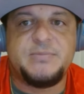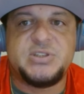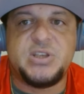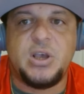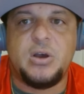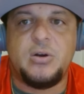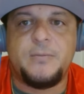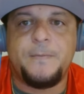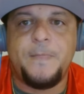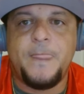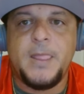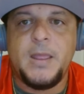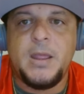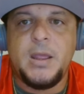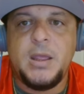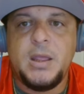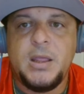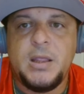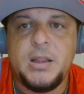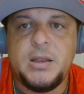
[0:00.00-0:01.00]
So
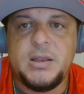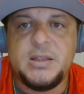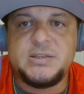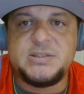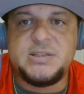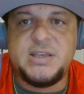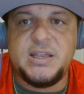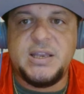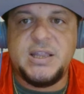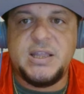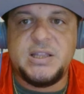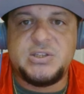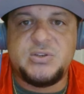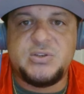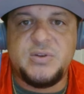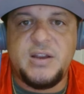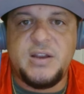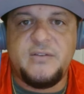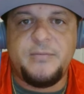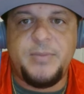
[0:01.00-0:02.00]
let's get into
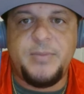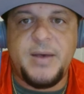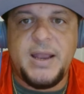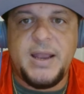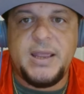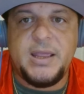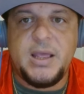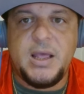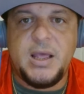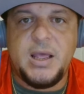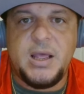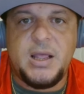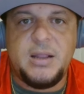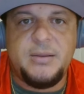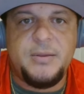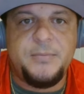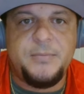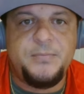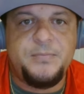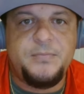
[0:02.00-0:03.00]
it, everybody.
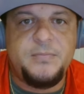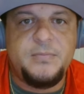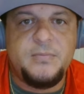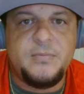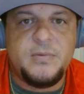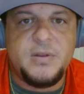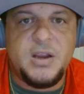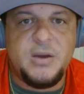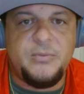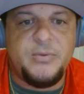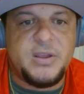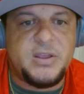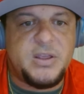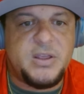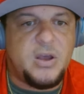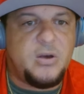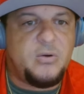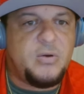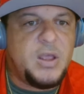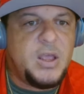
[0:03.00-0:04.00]
There we
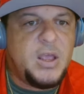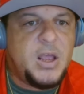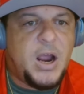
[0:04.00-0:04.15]
go.